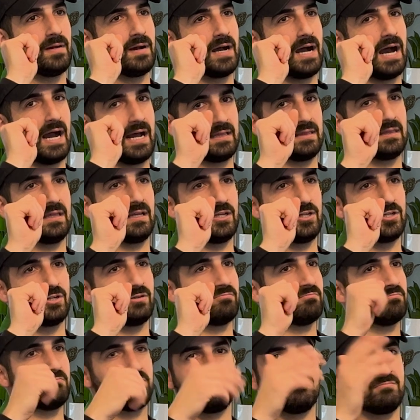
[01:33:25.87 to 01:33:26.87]
I think,
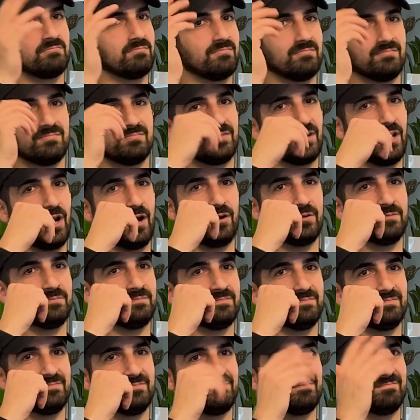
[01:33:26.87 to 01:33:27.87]
you know,
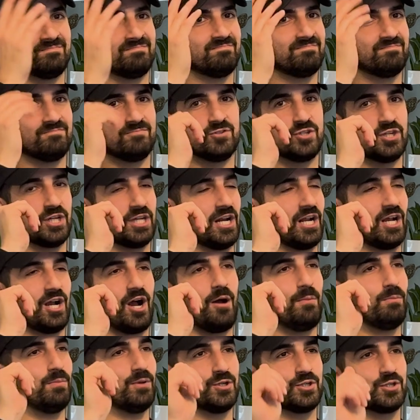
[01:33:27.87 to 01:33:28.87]
she can
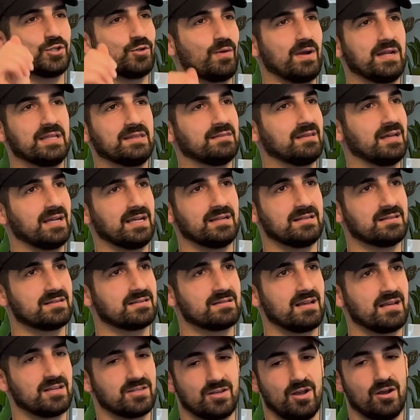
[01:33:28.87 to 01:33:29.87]
accomplish great things
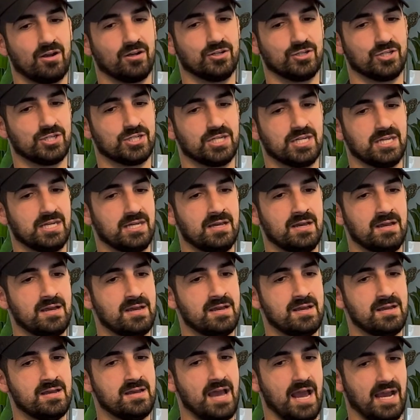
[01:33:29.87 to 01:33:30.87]
as long as she
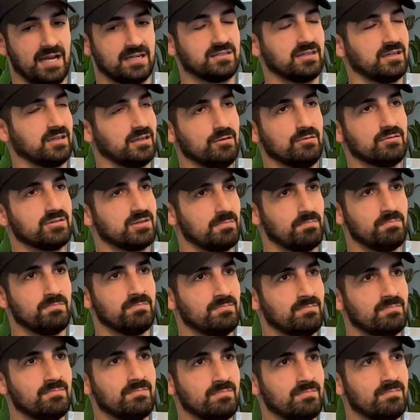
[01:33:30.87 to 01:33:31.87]
executes and
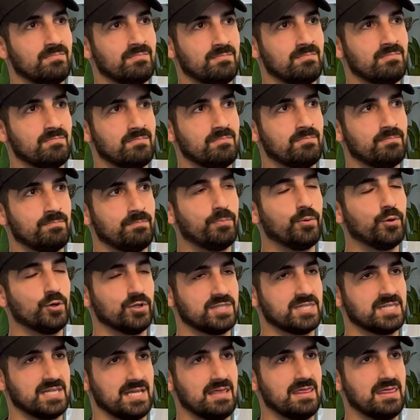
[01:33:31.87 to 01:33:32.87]

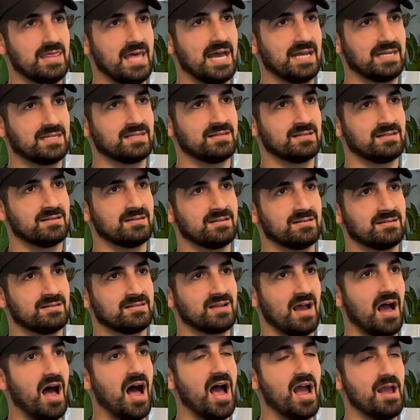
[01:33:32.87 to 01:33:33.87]
puts in that
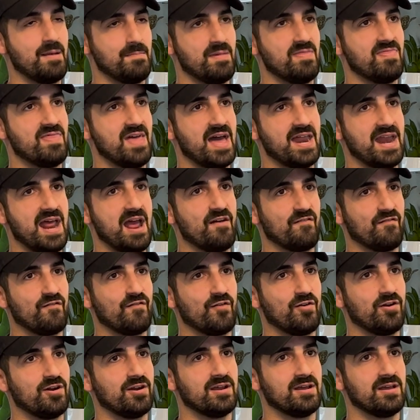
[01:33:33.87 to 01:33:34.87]
time and that
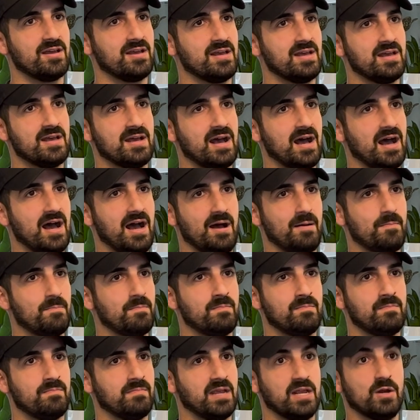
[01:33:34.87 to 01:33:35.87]
effort
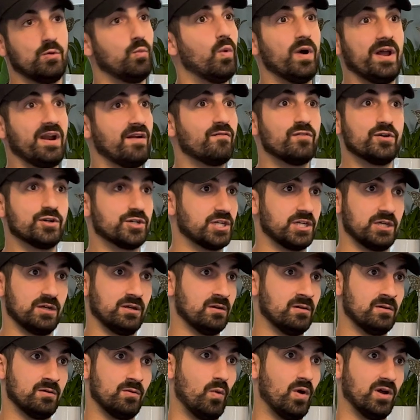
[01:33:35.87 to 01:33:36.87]
in whatever she
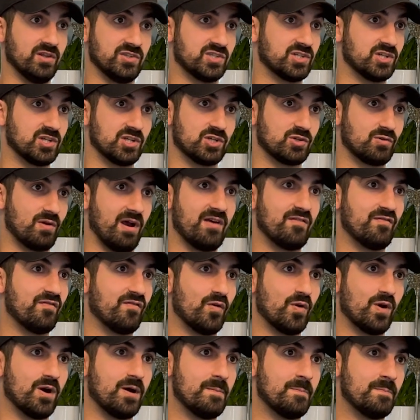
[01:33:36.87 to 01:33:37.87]
wants to strive
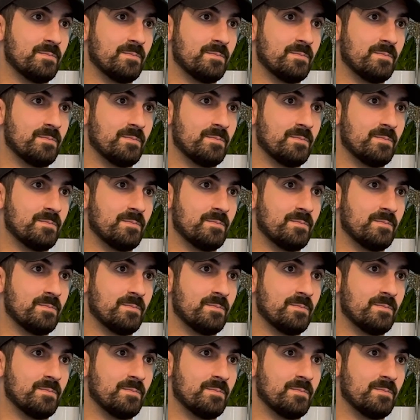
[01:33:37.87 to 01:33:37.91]
for.